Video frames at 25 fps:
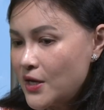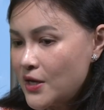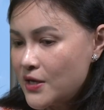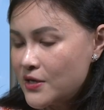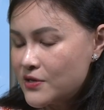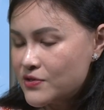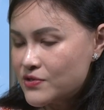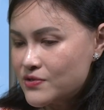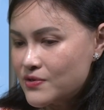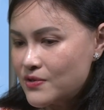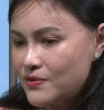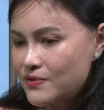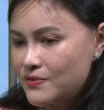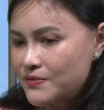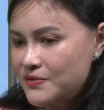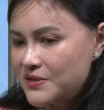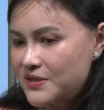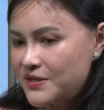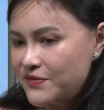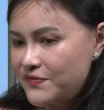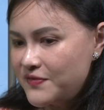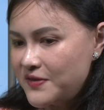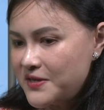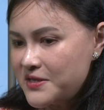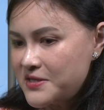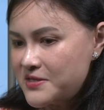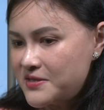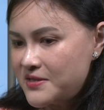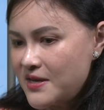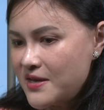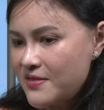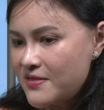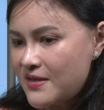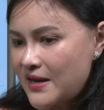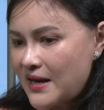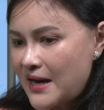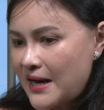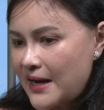So the first
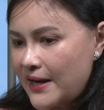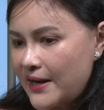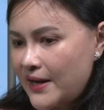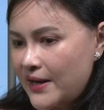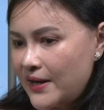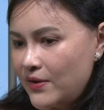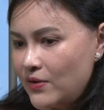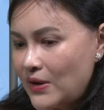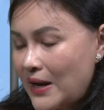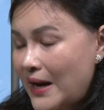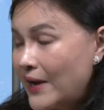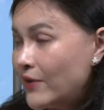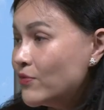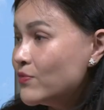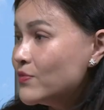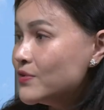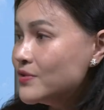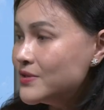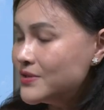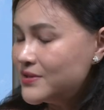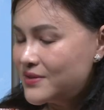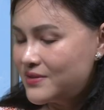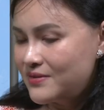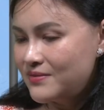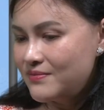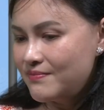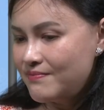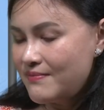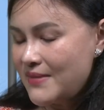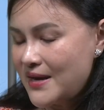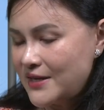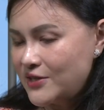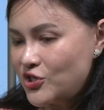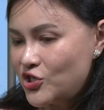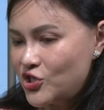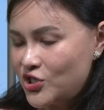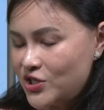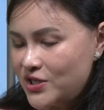thing that I would
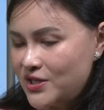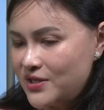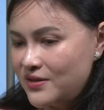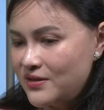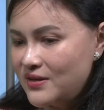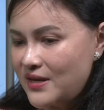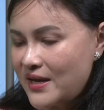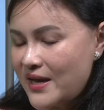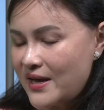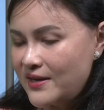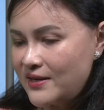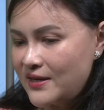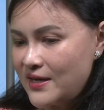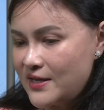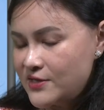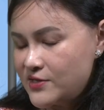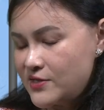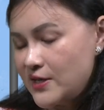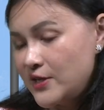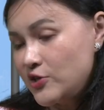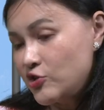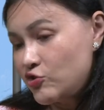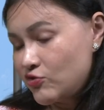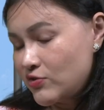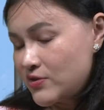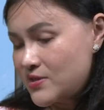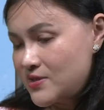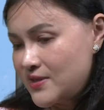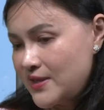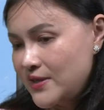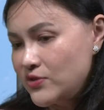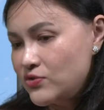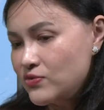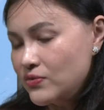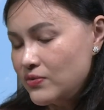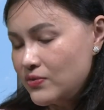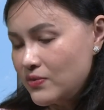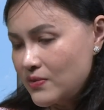mention, and it's
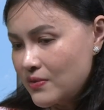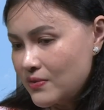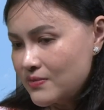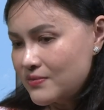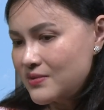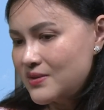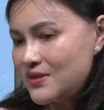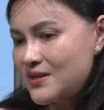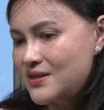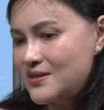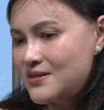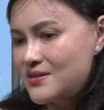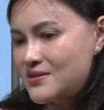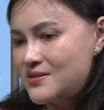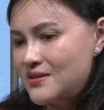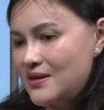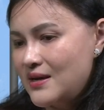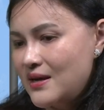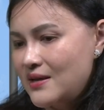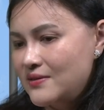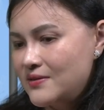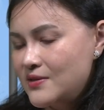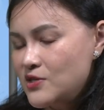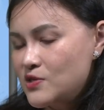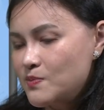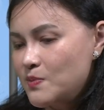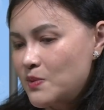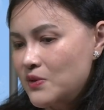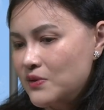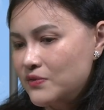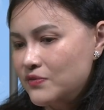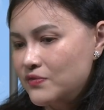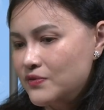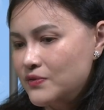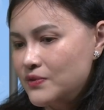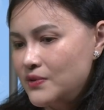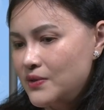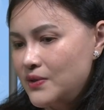interesting to note, is that this
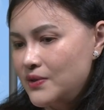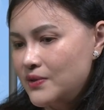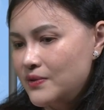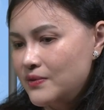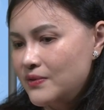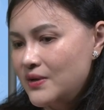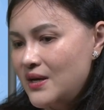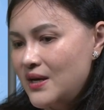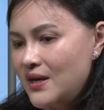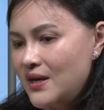portfolio